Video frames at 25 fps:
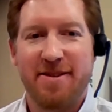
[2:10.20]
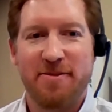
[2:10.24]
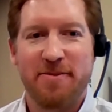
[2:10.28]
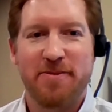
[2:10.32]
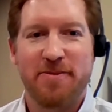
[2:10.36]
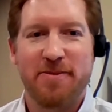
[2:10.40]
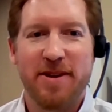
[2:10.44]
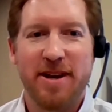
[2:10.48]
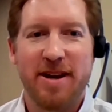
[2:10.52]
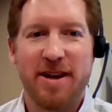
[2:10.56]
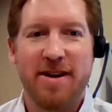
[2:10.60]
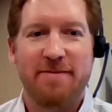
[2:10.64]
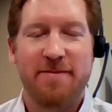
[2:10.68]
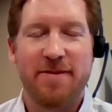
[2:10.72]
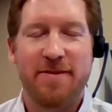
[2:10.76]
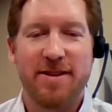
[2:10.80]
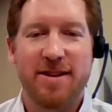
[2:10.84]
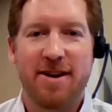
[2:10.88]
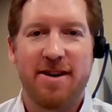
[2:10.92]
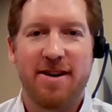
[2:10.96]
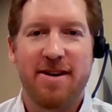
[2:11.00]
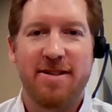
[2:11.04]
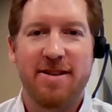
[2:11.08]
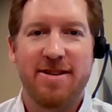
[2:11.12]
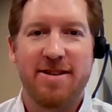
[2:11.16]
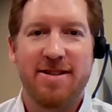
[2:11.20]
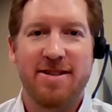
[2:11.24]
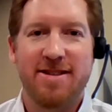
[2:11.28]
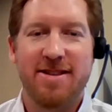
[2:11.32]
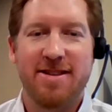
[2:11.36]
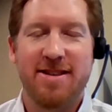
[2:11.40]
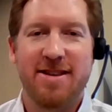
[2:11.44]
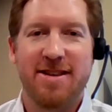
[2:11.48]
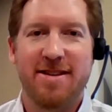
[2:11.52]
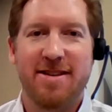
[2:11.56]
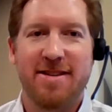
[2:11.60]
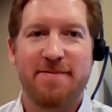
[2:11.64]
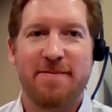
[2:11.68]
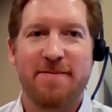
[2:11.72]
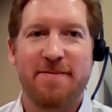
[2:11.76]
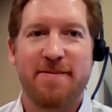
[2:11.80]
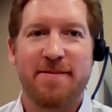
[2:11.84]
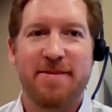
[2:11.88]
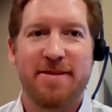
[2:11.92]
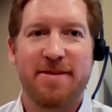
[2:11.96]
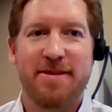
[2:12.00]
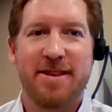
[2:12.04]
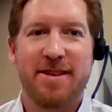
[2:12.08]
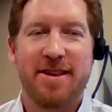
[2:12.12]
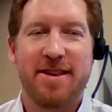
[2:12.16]
we often call it the
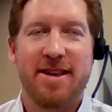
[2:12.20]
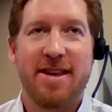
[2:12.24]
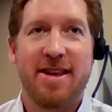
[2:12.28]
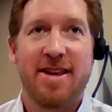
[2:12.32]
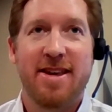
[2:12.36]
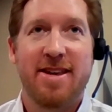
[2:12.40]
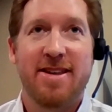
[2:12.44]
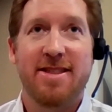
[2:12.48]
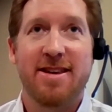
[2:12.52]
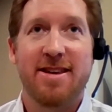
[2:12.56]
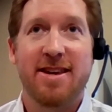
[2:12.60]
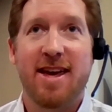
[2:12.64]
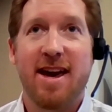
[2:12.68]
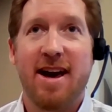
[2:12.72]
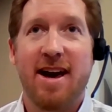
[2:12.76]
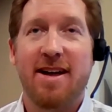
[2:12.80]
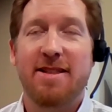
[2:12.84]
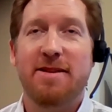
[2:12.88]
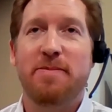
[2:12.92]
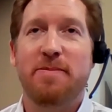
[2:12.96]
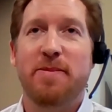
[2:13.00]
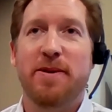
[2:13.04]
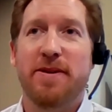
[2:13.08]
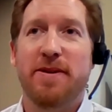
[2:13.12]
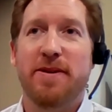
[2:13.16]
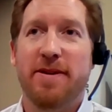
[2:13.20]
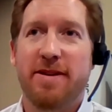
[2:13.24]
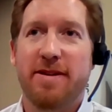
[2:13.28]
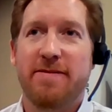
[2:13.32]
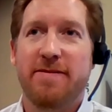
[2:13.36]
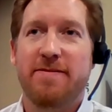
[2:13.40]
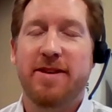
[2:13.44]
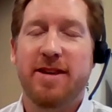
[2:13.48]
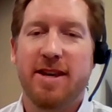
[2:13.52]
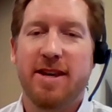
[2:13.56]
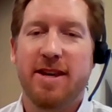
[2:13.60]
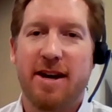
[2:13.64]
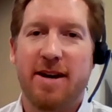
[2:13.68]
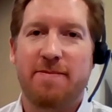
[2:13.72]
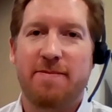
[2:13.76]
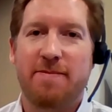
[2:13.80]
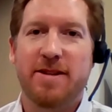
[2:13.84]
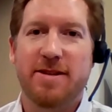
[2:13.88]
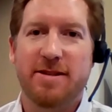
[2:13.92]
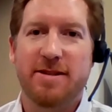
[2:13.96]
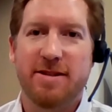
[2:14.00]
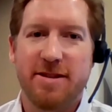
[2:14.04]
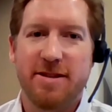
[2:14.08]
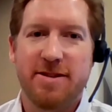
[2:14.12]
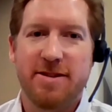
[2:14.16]
caliper of the optics
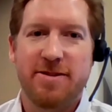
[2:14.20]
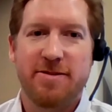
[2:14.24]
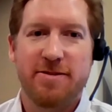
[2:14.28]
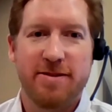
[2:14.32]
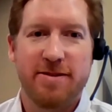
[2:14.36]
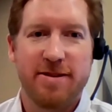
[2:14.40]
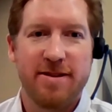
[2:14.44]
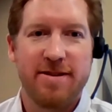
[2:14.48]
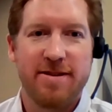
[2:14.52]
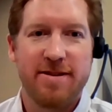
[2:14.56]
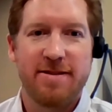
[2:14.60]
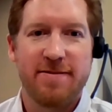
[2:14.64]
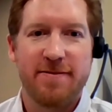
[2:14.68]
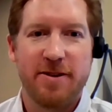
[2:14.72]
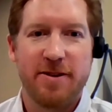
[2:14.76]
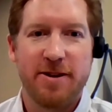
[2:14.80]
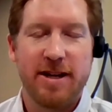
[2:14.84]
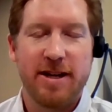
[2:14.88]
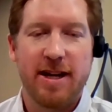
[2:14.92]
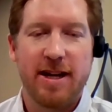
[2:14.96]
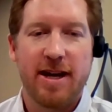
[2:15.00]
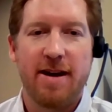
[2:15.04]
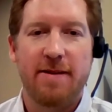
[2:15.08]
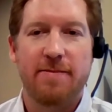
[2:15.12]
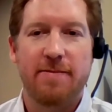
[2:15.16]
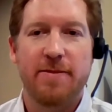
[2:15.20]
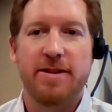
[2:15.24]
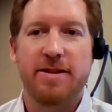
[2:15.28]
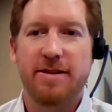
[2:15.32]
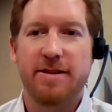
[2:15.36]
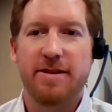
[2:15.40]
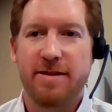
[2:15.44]
industry. It's a very common